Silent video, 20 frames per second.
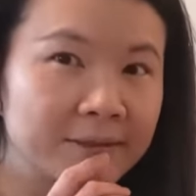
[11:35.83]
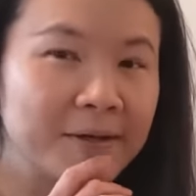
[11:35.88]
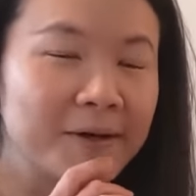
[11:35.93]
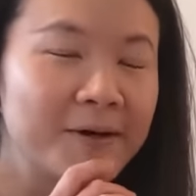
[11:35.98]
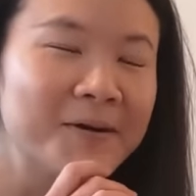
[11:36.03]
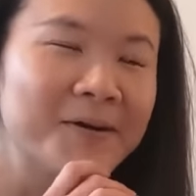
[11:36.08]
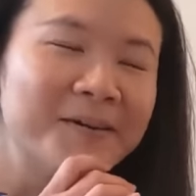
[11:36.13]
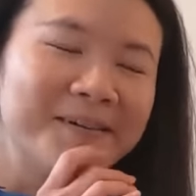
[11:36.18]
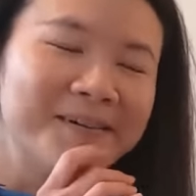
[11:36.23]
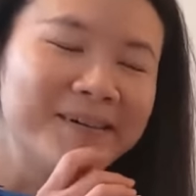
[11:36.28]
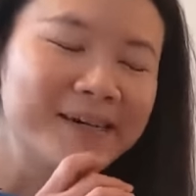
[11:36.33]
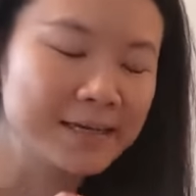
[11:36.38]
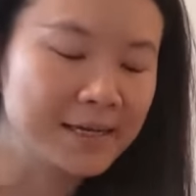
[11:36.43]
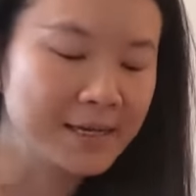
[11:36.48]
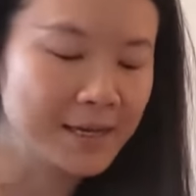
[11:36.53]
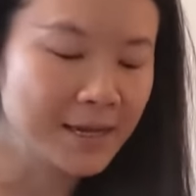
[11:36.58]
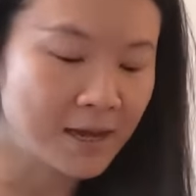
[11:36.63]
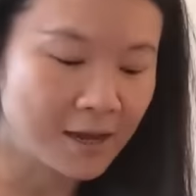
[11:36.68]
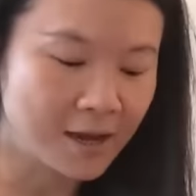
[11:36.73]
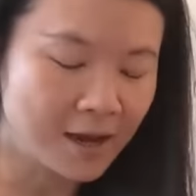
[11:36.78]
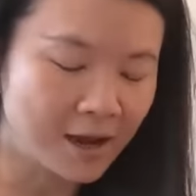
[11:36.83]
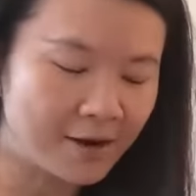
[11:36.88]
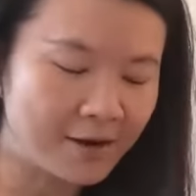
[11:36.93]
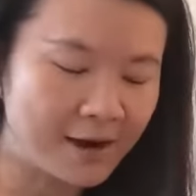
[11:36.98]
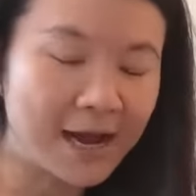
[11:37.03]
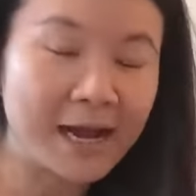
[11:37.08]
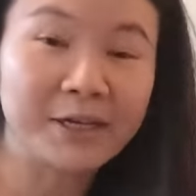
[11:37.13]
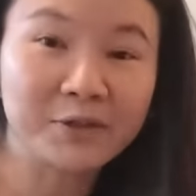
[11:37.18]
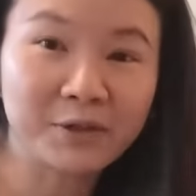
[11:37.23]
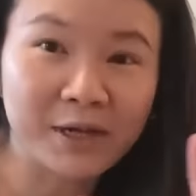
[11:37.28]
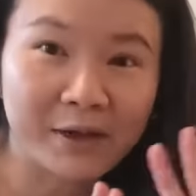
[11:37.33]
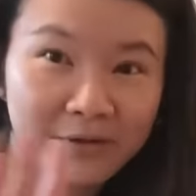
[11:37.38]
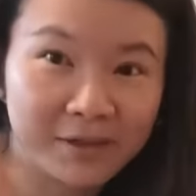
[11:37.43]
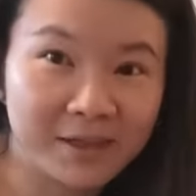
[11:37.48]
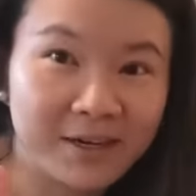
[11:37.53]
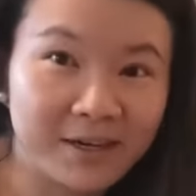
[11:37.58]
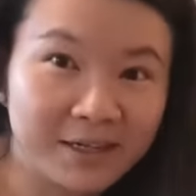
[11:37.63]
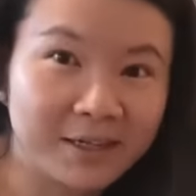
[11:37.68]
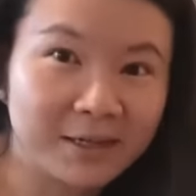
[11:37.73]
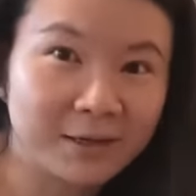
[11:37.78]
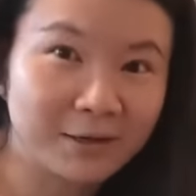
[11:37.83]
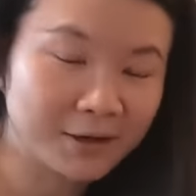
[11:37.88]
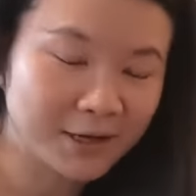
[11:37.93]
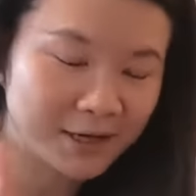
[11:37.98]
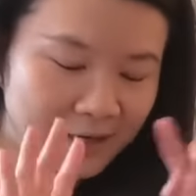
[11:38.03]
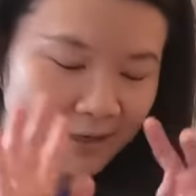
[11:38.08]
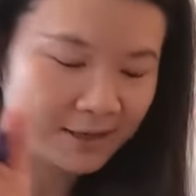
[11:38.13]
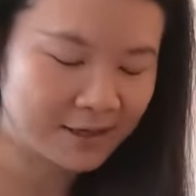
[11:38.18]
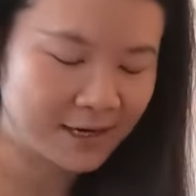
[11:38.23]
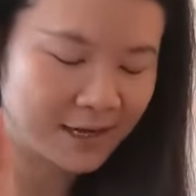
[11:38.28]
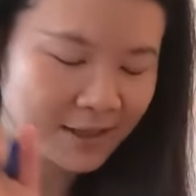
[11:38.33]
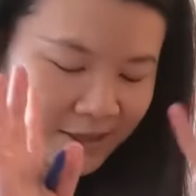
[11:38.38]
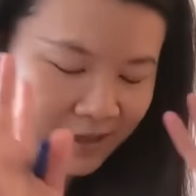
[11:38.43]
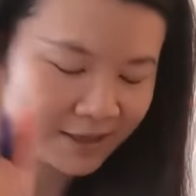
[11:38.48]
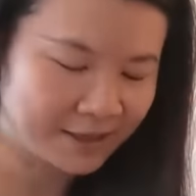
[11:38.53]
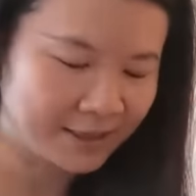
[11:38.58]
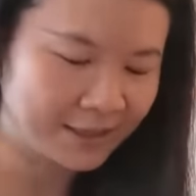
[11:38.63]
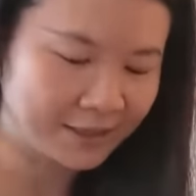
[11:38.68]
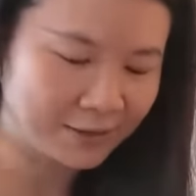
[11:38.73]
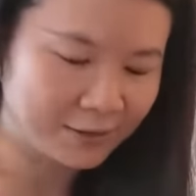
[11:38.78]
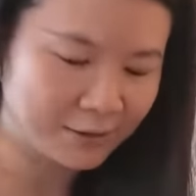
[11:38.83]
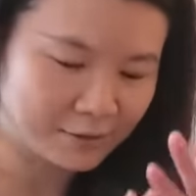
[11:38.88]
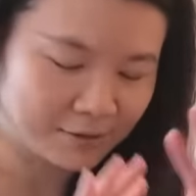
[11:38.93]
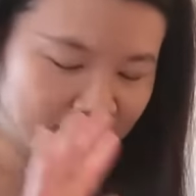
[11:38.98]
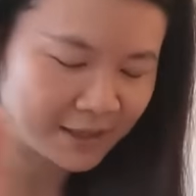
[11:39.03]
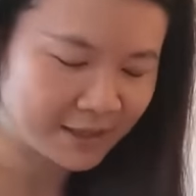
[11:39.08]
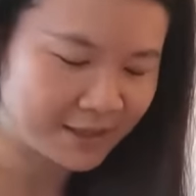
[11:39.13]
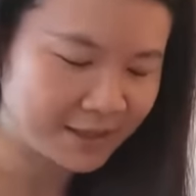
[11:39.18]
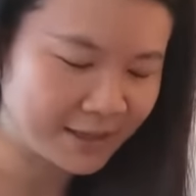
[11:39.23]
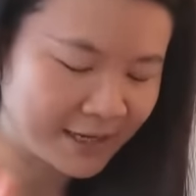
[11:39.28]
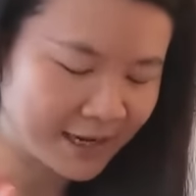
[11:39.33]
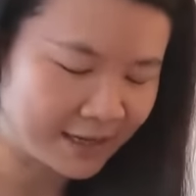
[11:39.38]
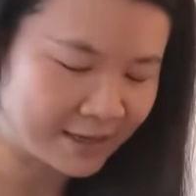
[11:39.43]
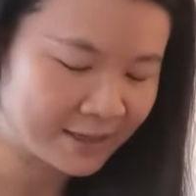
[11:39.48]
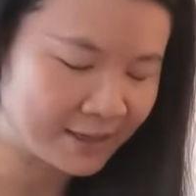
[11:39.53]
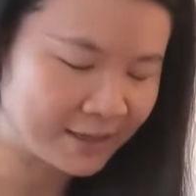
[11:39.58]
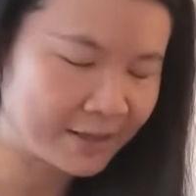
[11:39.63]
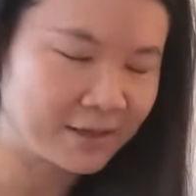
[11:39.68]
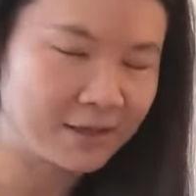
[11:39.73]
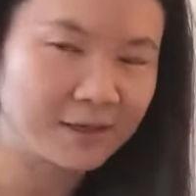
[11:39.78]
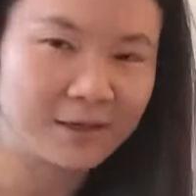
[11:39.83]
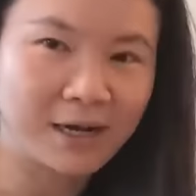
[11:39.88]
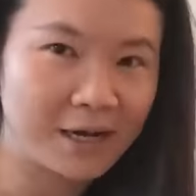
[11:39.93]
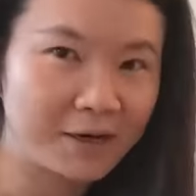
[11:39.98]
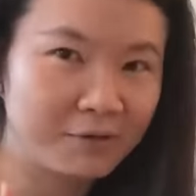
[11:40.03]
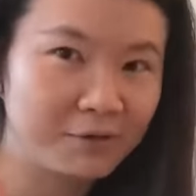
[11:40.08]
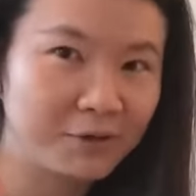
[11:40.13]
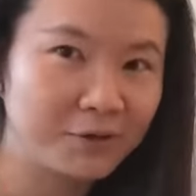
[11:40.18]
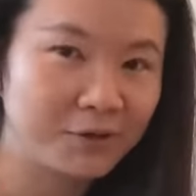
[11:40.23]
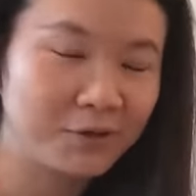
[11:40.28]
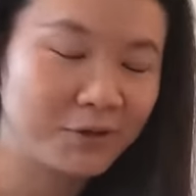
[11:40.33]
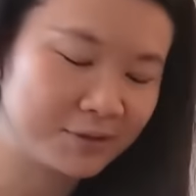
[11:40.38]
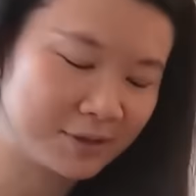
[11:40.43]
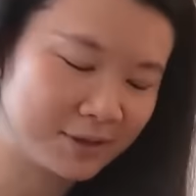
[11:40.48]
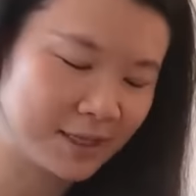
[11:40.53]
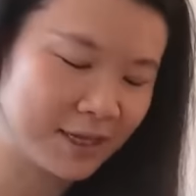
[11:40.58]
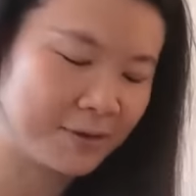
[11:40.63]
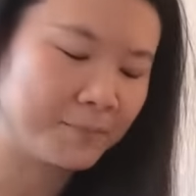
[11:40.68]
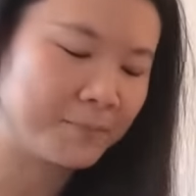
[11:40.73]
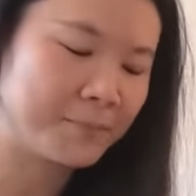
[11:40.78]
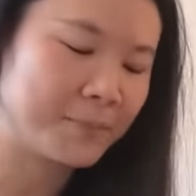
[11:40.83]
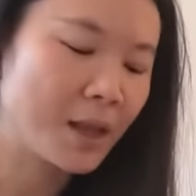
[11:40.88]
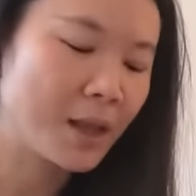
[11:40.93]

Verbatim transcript: So all right, I do everything legal, okay? Nothing illegal, nothing unethical. I don't do those things.